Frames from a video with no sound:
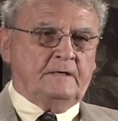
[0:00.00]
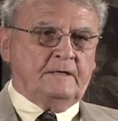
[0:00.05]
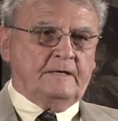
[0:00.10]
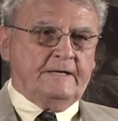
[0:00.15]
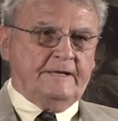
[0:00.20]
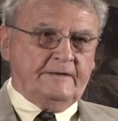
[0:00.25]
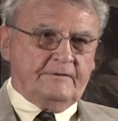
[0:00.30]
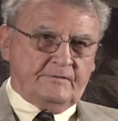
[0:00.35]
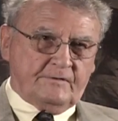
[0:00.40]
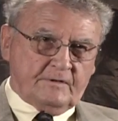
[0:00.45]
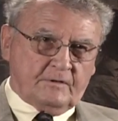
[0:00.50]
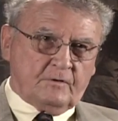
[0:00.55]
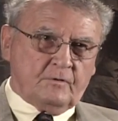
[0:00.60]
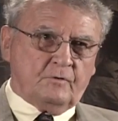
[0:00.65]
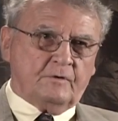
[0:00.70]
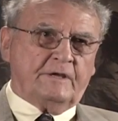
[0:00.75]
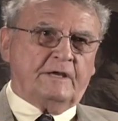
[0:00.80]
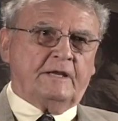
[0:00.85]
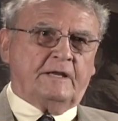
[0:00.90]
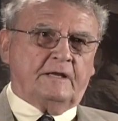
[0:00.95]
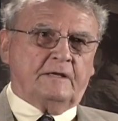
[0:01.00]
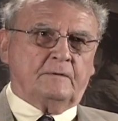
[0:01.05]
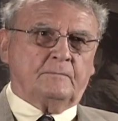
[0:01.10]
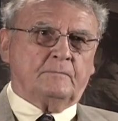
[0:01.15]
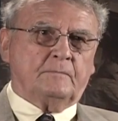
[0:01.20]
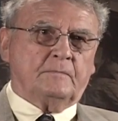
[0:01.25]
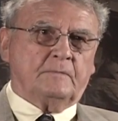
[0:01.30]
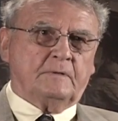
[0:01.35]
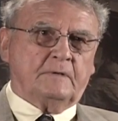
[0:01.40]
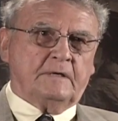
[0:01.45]
in to go get him,
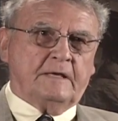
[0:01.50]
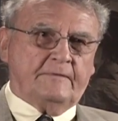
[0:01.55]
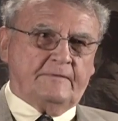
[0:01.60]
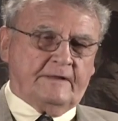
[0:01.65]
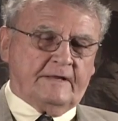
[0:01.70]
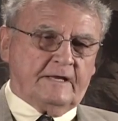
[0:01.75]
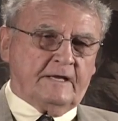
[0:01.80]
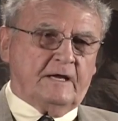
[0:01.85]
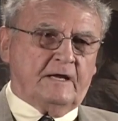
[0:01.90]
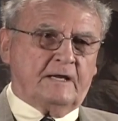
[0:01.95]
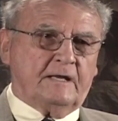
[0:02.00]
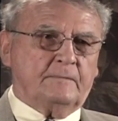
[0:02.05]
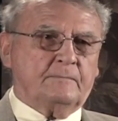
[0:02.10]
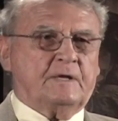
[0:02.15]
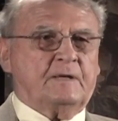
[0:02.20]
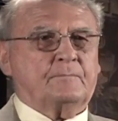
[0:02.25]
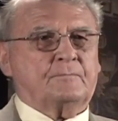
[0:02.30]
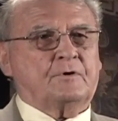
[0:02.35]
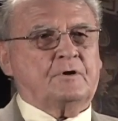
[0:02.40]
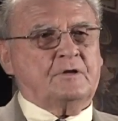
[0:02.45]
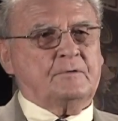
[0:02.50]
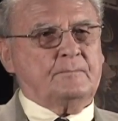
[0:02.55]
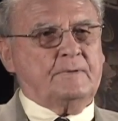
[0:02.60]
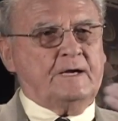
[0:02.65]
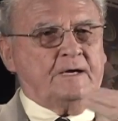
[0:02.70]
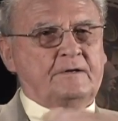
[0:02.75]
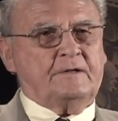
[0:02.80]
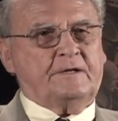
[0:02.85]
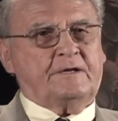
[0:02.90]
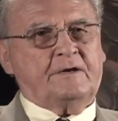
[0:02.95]
and they got him and brought him
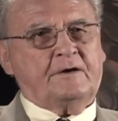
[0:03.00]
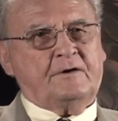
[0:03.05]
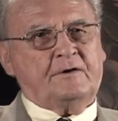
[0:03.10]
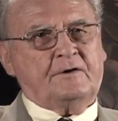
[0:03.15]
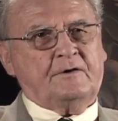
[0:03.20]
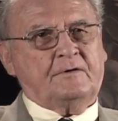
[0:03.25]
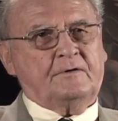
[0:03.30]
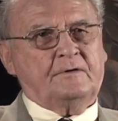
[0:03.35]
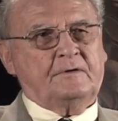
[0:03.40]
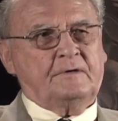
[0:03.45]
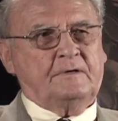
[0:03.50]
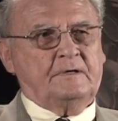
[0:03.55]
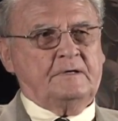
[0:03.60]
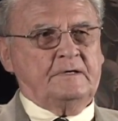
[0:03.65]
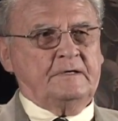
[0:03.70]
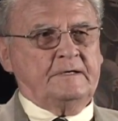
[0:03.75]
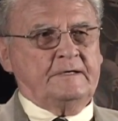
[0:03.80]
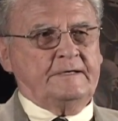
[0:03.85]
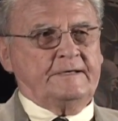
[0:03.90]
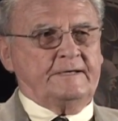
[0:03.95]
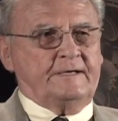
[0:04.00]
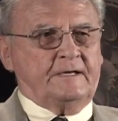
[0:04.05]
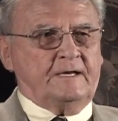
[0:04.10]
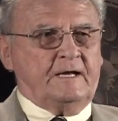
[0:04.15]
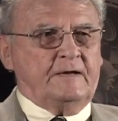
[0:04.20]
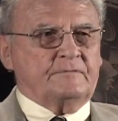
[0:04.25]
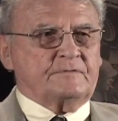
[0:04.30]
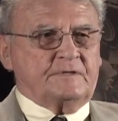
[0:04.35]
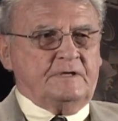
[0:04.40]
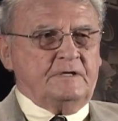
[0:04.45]
back to the carrier, and
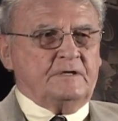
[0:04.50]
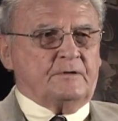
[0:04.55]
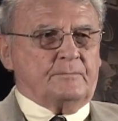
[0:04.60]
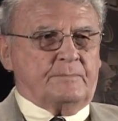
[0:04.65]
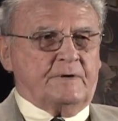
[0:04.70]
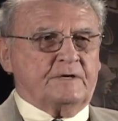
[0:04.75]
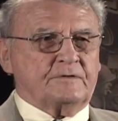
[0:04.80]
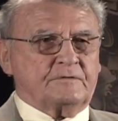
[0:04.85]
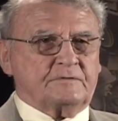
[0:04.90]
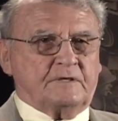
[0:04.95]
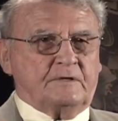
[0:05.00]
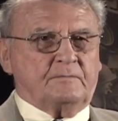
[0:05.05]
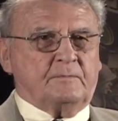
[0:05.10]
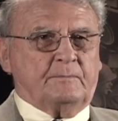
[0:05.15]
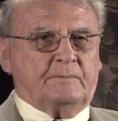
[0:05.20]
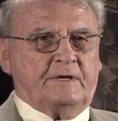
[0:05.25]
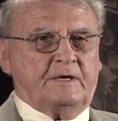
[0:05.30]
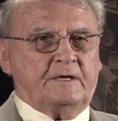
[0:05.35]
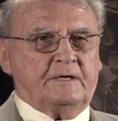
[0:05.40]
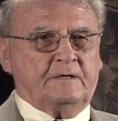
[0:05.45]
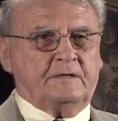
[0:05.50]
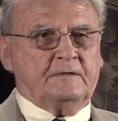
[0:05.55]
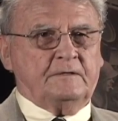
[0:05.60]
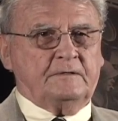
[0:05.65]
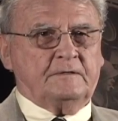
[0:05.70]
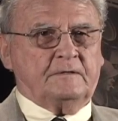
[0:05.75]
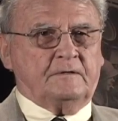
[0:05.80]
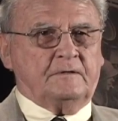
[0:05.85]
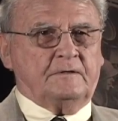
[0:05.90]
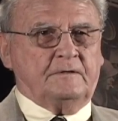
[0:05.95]
I've seen the pictures of him getting
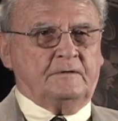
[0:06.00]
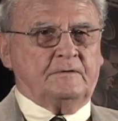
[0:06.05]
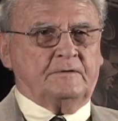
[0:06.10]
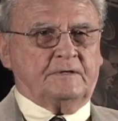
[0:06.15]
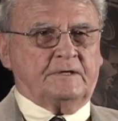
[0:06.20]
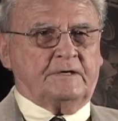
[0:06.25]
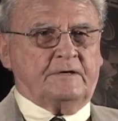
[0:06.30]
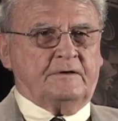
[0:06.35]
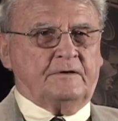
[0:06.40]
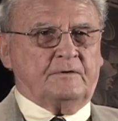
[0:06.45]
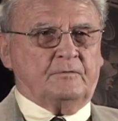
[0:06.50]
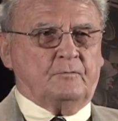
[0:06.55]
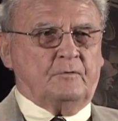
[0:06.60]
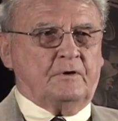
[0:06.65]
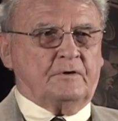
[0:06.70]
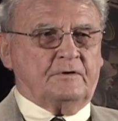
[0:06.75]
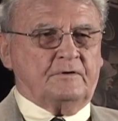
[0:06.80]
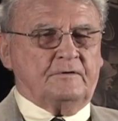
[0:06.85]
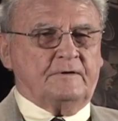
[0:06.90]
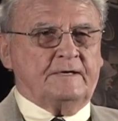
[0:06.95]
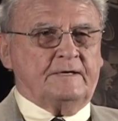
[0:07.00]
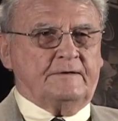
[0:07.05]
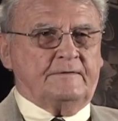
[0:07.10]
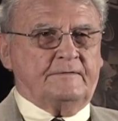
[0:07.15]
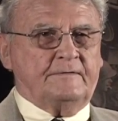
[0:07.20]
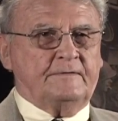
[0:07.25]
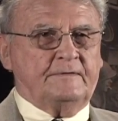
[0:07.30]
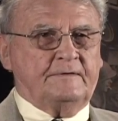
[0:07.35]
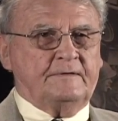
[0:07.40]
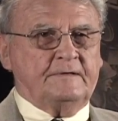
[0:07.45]
on the carrier walking around.
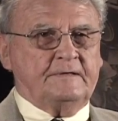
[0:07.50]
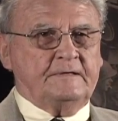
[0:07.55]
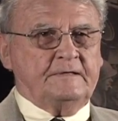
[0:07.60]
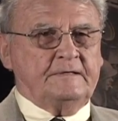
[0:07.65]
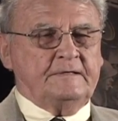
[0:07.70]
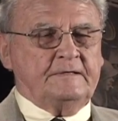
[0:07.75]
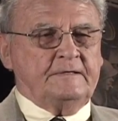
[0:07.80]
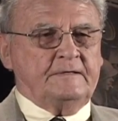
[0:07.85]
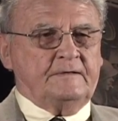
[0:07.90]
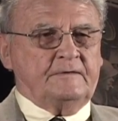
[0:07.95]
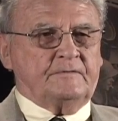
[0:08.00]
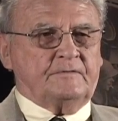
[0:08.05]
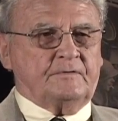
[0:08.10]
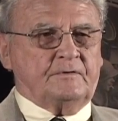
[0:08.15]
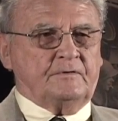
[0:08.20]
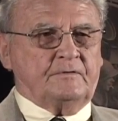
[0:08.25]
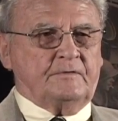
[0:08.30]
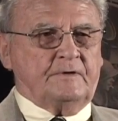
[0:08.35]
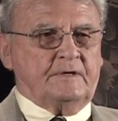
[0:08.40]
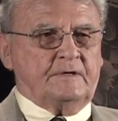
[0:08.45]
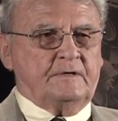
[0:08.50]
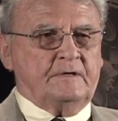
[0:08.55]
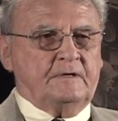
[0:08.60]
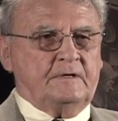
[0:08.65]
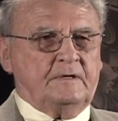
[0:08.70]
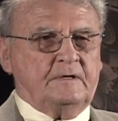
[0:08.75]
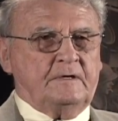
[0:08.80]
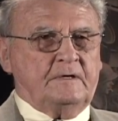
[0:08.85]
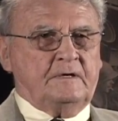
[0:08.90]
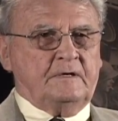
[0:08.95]
Mm -hmm. So
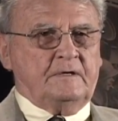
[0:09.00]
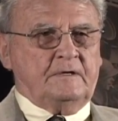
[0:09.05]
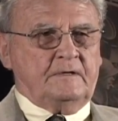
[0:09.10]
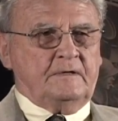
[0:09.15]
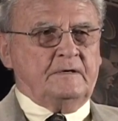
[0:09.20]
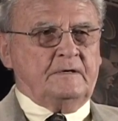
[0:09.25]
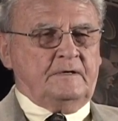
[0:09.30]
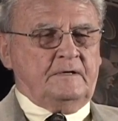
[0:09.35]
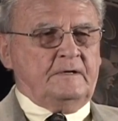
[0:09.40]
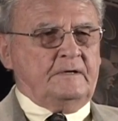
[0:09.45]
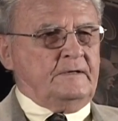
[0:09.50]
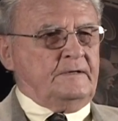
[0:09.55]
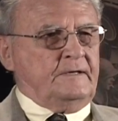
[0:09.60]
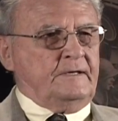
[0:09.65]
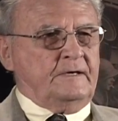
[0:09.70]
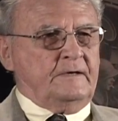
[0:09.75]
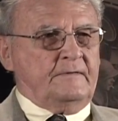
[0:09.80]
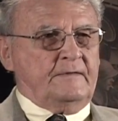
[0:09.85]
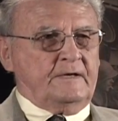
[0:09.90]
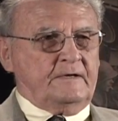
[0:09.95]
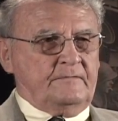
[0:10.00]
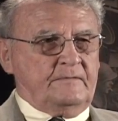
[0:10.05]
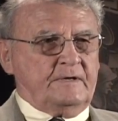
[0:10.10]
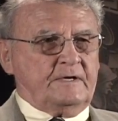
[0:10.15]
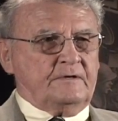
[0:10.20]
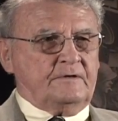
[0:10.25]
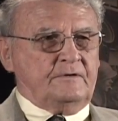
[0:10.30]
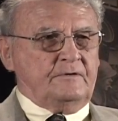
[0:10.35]
they, yeah. Yeah, they, they could